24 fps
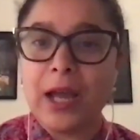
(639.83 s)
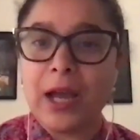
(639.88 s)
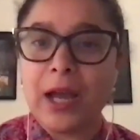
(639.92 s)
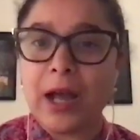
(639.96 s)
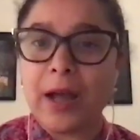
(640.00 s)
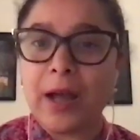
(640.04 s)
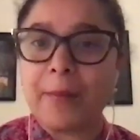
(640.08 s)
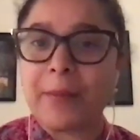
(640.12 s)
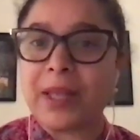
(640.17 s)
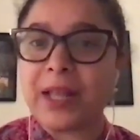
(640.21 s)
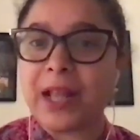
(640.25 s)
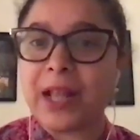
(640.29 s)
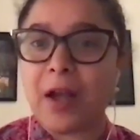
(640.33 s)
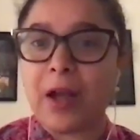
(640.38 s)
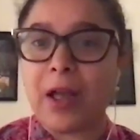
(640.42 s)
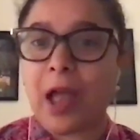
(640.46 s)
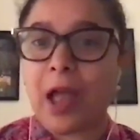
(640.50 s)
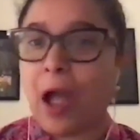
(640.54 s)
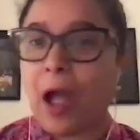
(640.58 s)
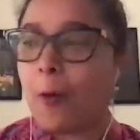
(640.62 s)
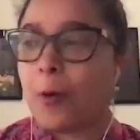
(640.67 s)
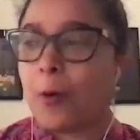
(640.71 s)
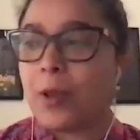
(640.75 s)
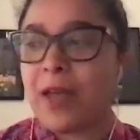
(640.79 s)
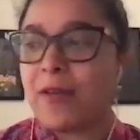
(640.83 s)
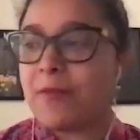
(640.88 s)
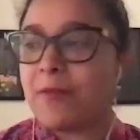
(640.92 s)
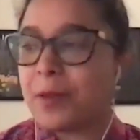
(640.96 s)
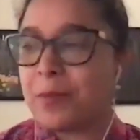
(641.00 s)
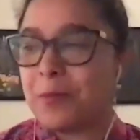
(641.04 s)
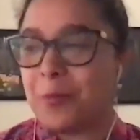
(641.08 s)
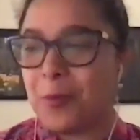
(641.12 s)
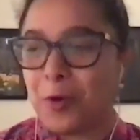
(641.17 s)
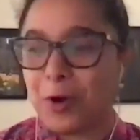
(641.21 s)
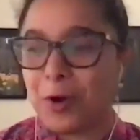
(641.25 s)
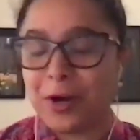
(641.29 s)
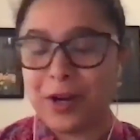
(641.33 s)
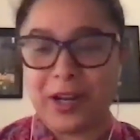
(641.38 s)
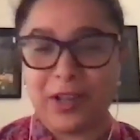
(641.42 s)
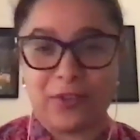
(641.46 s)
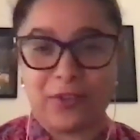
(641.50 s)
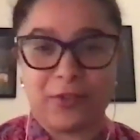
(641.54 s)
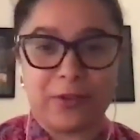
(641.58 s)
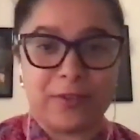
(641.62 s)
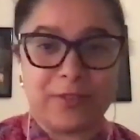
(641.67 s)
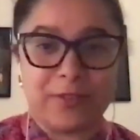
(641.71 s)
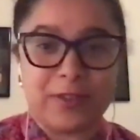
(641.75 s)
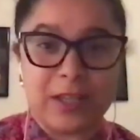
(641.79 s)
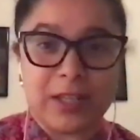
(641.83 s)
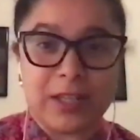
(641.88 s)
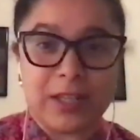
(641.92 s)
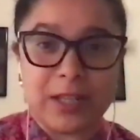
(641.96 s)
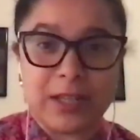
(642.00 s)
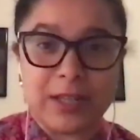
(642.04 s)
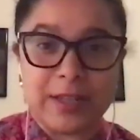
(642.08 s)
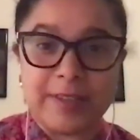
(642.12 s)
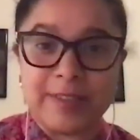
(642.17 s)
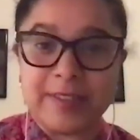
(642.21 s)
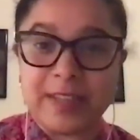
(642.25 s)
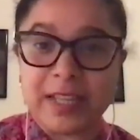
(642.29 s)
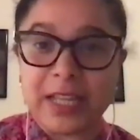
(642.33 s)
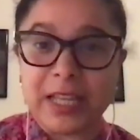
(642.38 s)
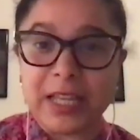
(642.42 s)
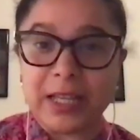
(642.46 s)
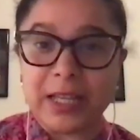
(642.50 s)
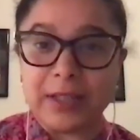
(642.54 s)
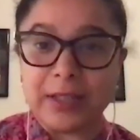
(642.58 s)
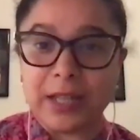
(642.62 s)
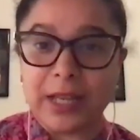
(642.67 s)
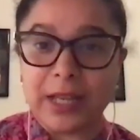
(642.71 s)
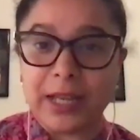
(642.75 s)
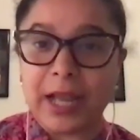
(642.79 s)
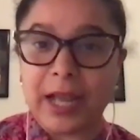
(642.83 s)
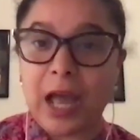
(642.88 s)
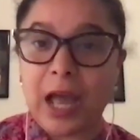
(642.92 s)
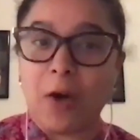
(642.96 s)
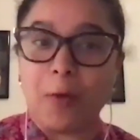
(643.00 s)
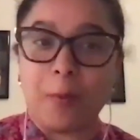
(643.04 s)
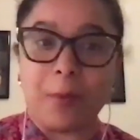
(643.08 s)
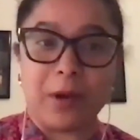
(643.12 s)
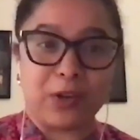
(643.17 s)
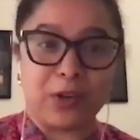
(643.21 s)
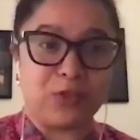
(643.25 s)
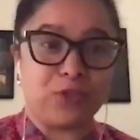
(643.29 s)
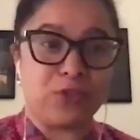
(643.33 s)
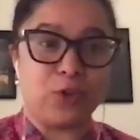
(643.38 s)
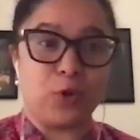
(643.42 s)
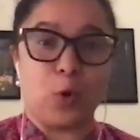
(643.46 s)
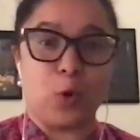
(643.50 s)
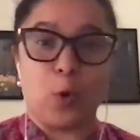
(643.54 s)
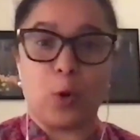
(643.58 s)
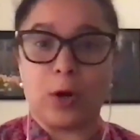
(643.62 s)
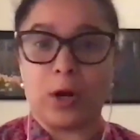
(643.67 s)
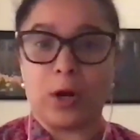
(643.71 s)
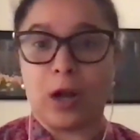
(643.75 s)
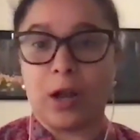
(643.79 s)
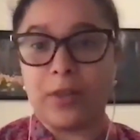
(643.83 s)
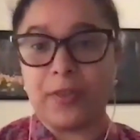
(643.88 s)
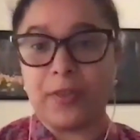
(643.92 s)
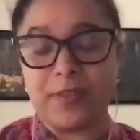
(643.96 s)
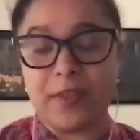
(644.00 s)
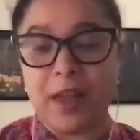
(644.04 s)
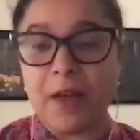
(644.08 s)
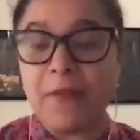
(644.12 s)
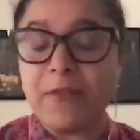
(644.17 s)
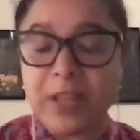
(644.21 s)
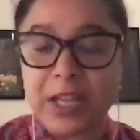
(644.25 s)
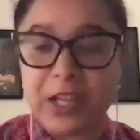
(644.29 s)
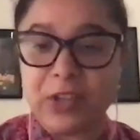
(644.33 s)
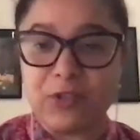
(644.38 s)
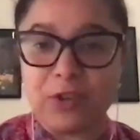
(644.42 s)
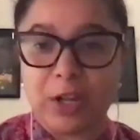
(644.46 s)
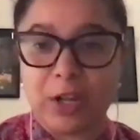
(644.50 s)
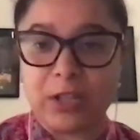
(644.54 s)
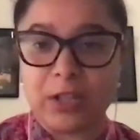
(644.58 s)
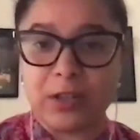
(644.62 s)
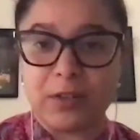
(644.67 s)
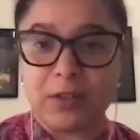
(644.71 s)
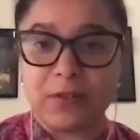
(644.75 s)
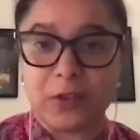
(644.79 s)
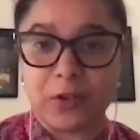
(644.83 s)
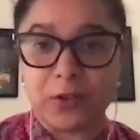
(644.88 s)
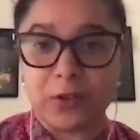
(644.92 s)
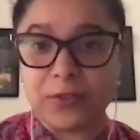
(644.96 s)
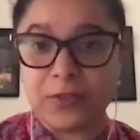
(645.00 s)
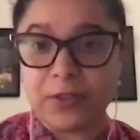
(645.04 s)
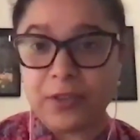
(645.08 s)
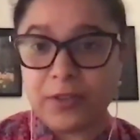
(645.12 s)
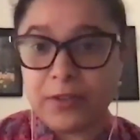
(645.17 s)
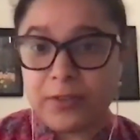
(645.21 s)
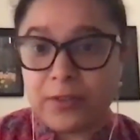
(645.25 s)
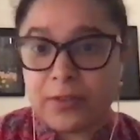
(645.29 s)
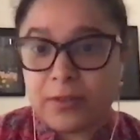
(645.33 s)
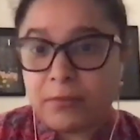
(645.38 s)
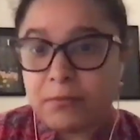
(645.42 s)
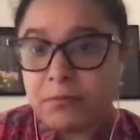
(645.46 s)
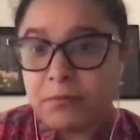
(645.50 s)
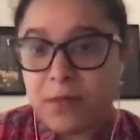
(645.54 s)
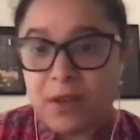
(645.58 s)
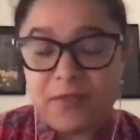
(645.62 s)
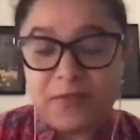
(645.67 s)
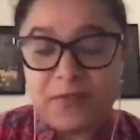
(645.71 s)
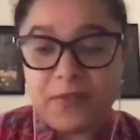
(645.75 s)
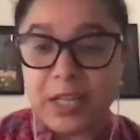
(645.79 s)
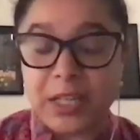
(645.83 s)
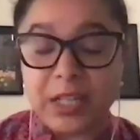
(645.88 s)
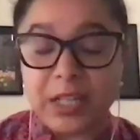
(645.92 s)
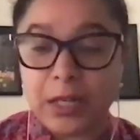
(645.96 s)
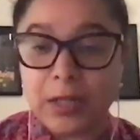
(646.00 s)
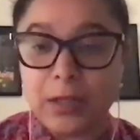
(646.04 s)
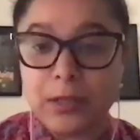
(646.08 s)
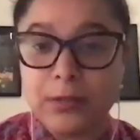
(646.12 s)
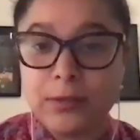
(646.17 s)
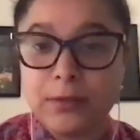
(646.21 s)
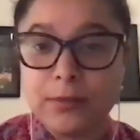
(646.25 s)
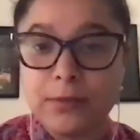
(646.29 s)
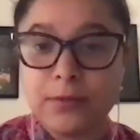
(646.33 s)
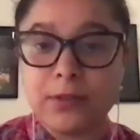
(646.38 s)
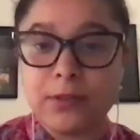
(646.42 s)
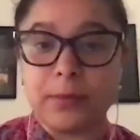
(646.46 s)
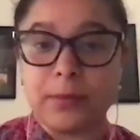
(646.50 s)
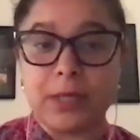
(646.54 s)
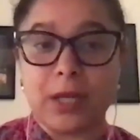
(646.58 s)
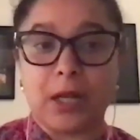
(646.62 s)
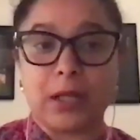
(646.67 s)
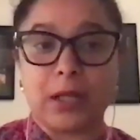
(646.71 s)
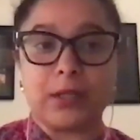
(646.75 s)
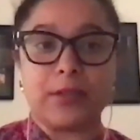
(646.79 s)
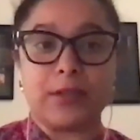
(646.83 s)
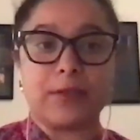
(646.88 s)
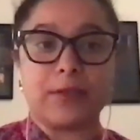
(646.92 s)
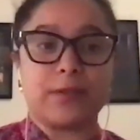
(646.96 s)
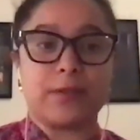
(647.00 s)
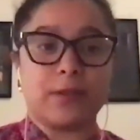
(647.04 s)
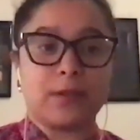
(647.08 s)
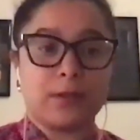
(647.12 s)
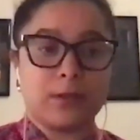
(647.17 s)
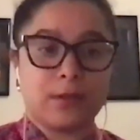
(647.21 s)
I mean, I would have been more interested in seeing like how much the Gorgons loved each other versus Athena, to be honest.